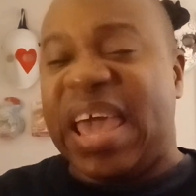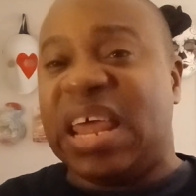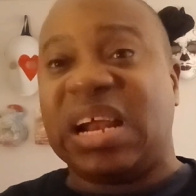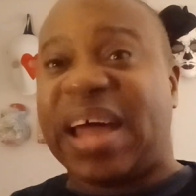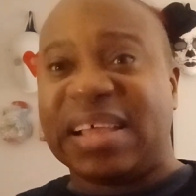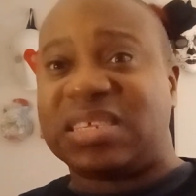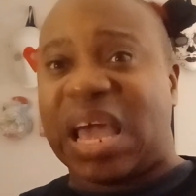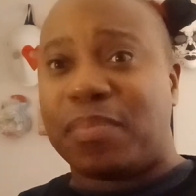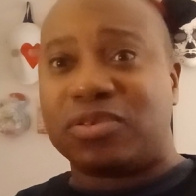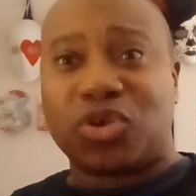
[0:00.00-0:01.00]
and a
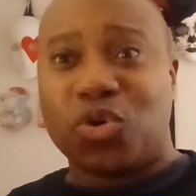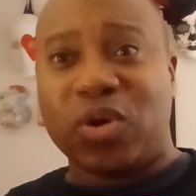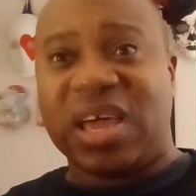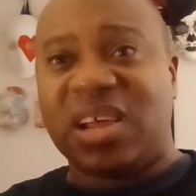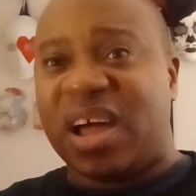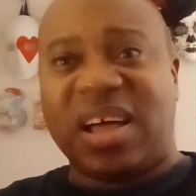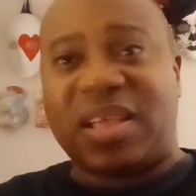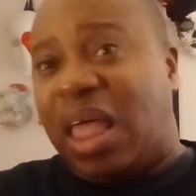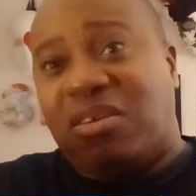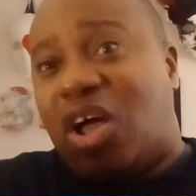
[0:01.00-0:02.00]
lightsaber too, and a gun.
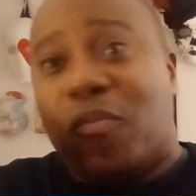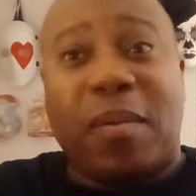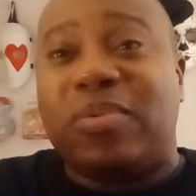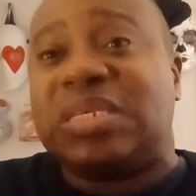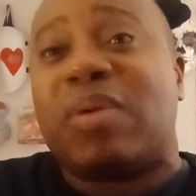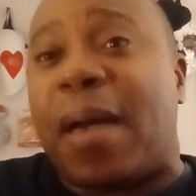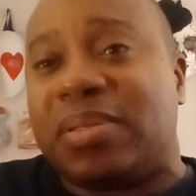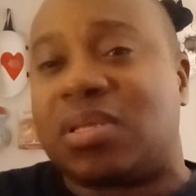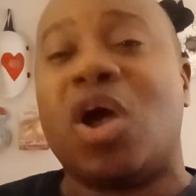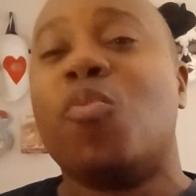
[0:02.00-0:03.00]
I don't know. Maybe we'll see what
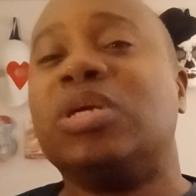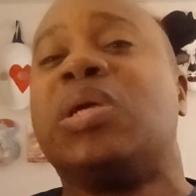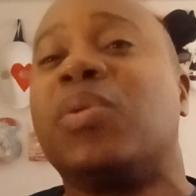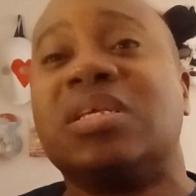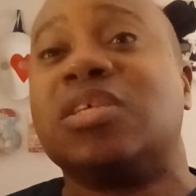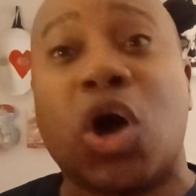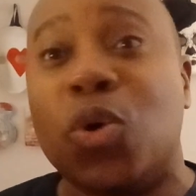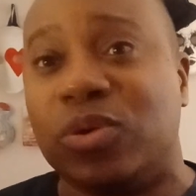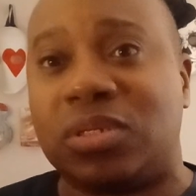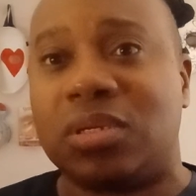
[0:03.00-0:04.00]
happens. We'll see where this
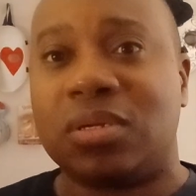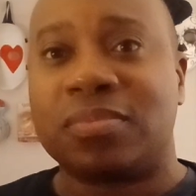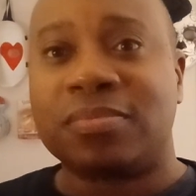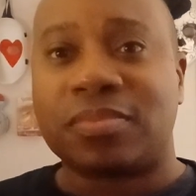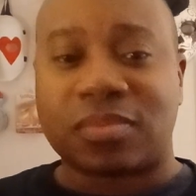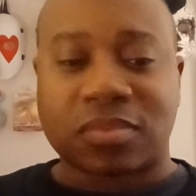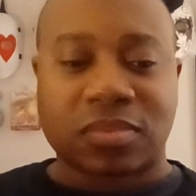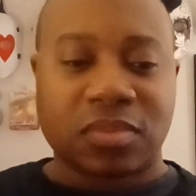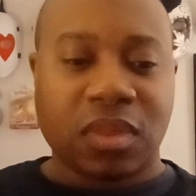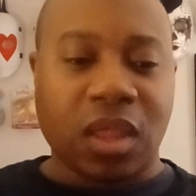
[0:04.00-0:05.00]
goes.
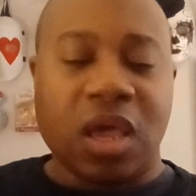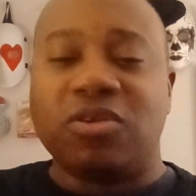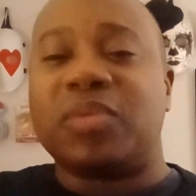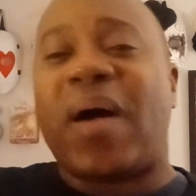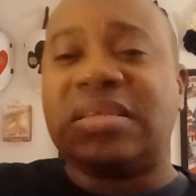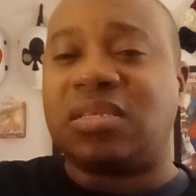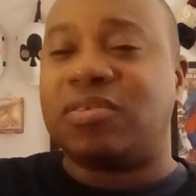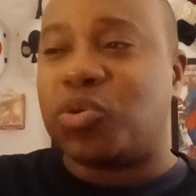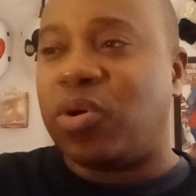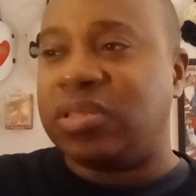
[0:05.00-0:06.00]
And in the process
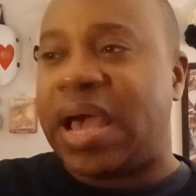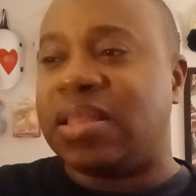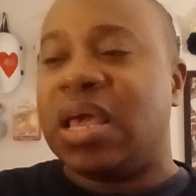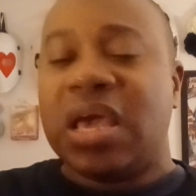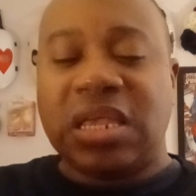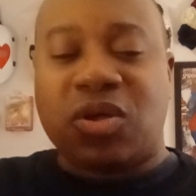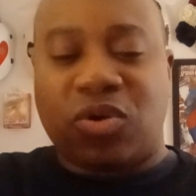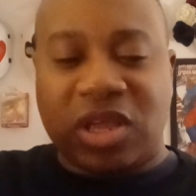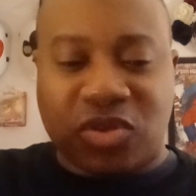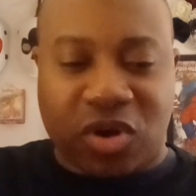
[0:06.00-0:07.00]
of doing that, he's
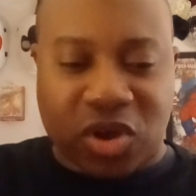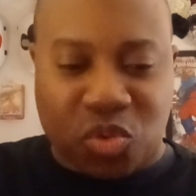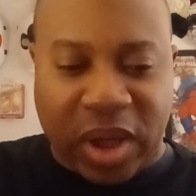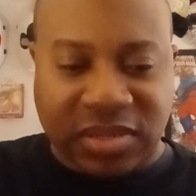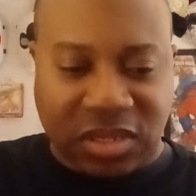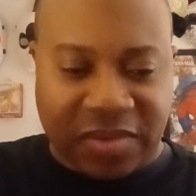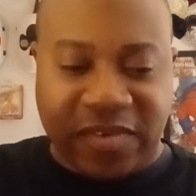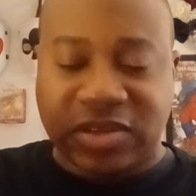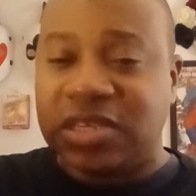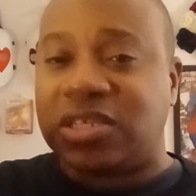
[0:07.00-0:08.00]
on a quest.
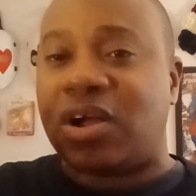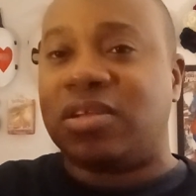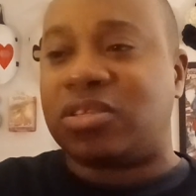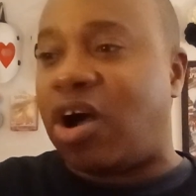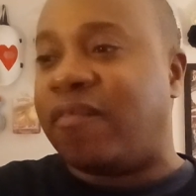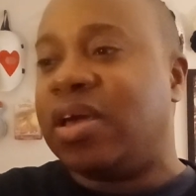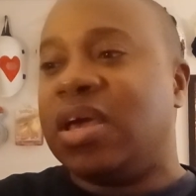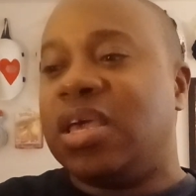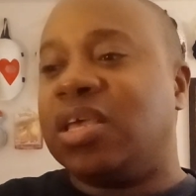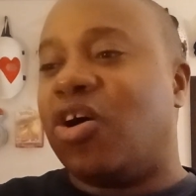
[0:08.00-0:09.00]
First, he starts off,
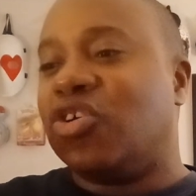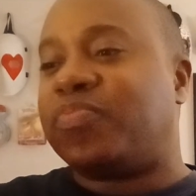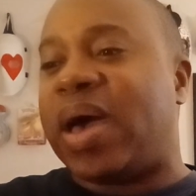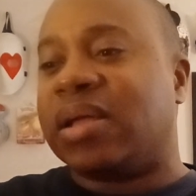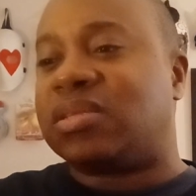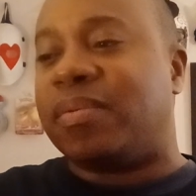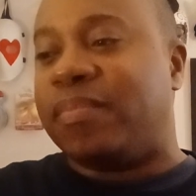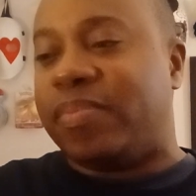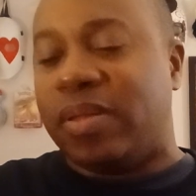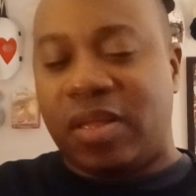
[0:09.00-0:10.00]
he goes back to,
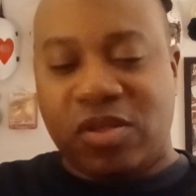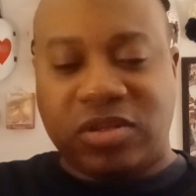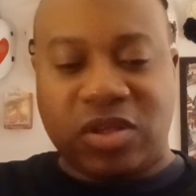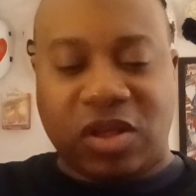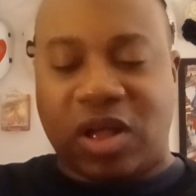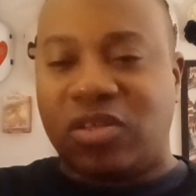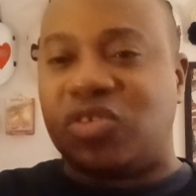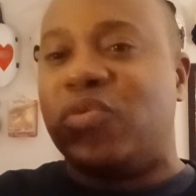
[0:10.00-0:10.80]
you see, this